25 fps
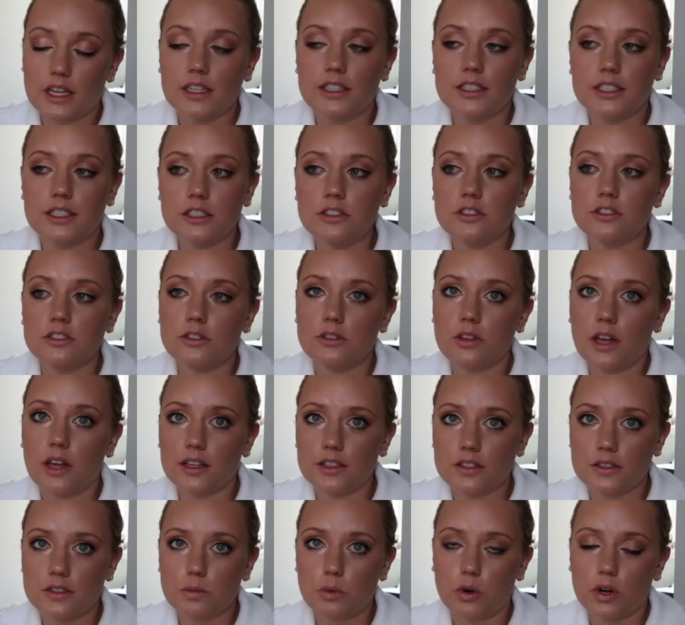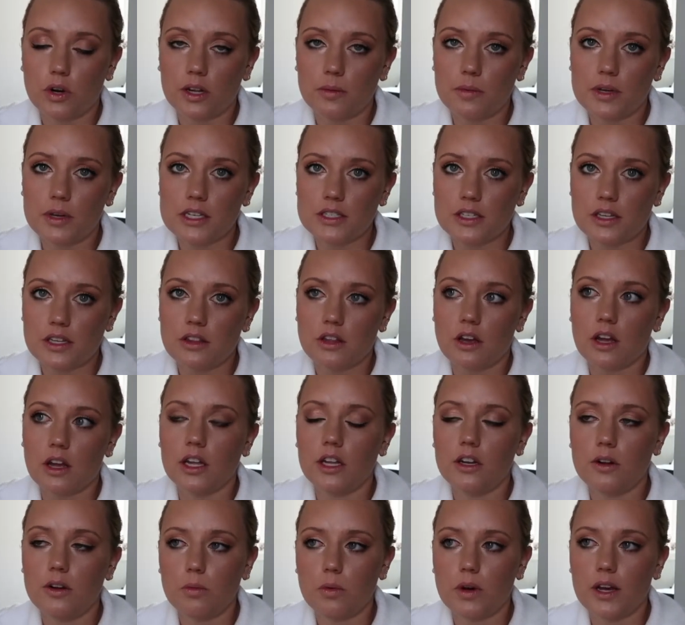I didn't do that this morning because I thought,
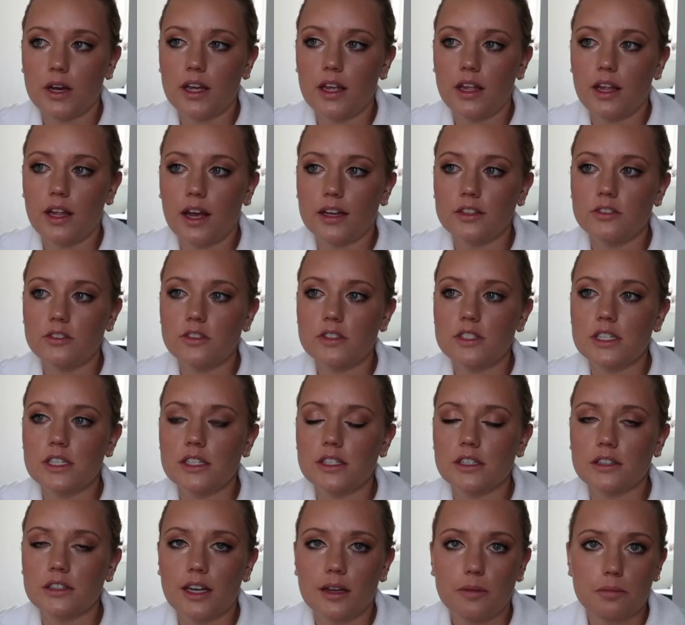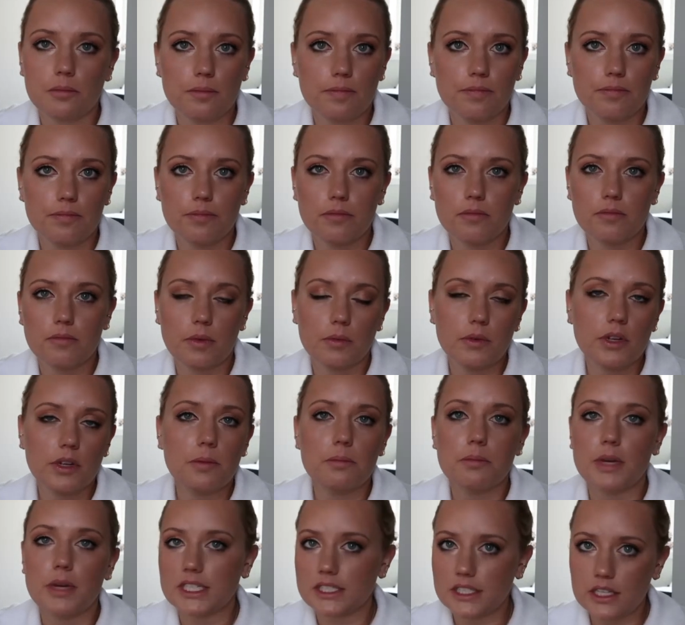you know what, I just need to like, I'm gonna
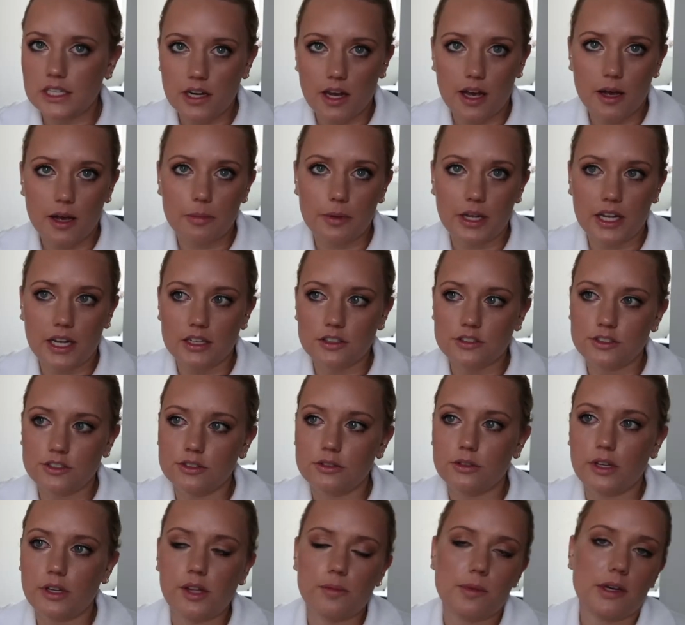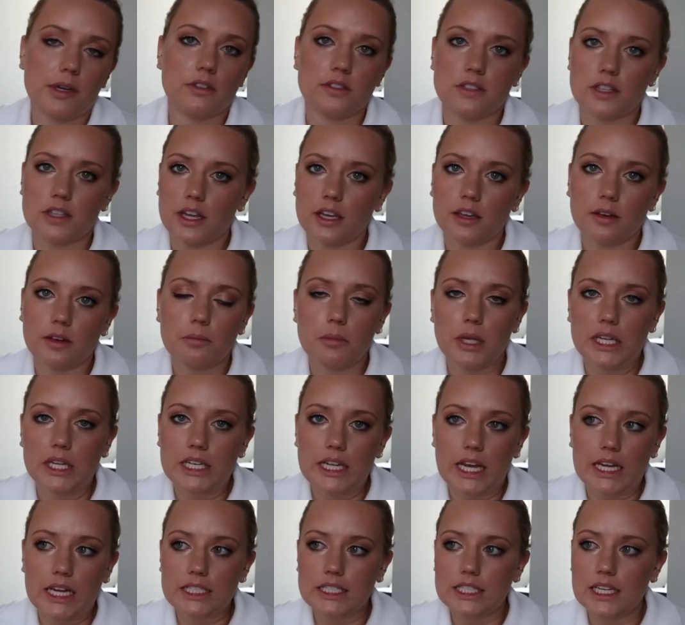mix it up and do emails like
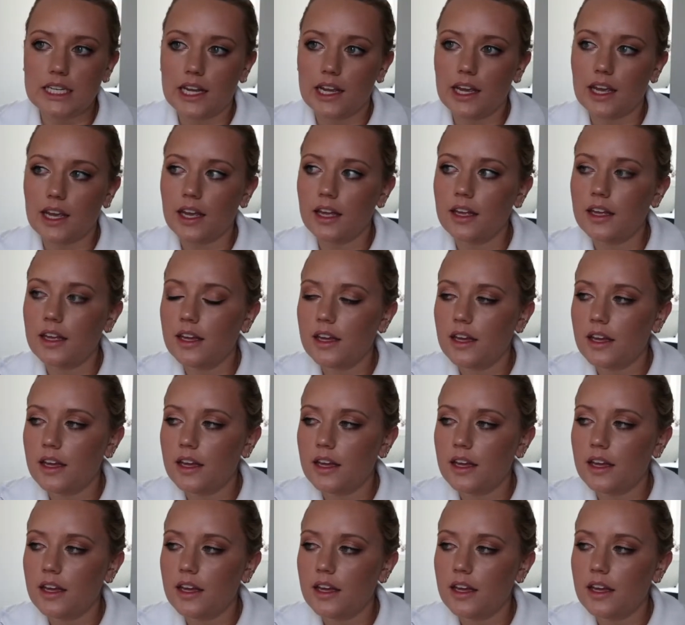midday today.